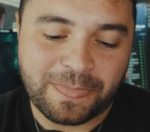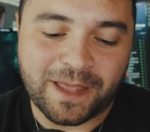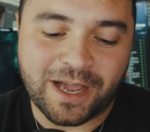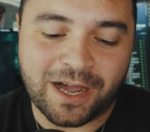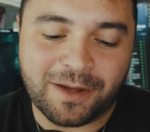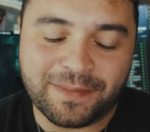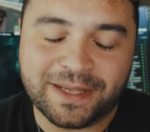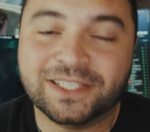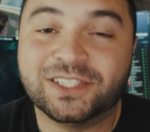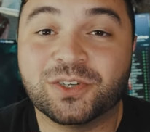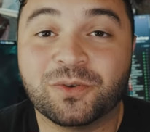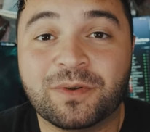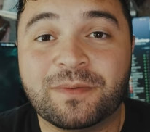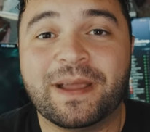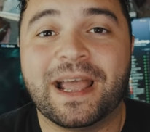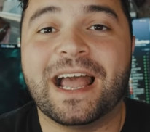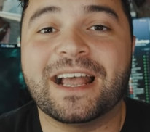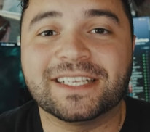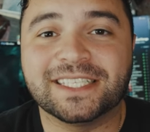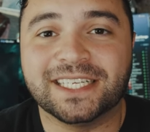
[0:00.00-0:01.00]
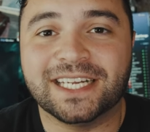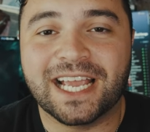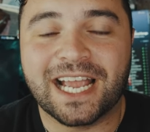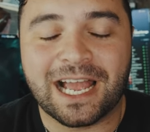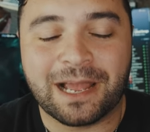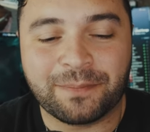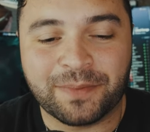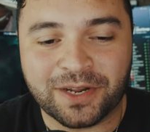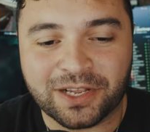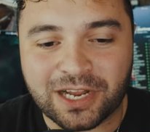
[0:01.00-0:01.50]
Um, and so when my accident
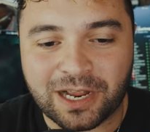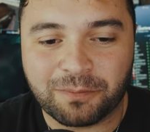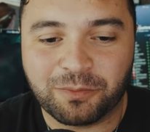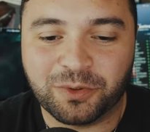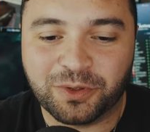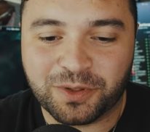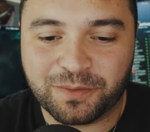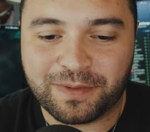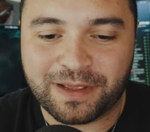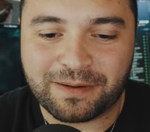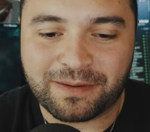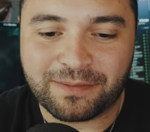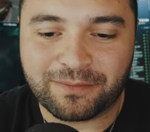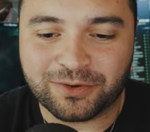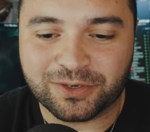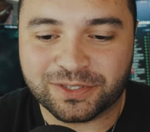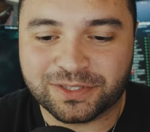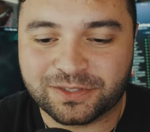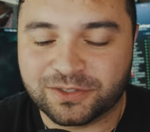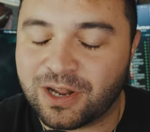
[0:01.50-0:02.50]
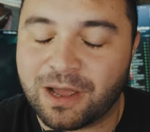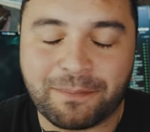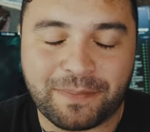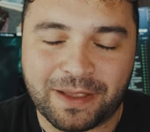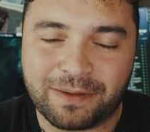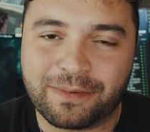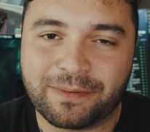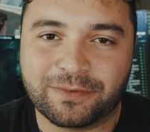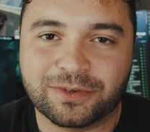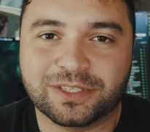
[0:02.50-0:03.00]
happened, a couple of the band members, not
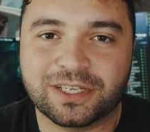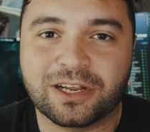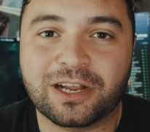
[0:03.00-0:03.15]
band members,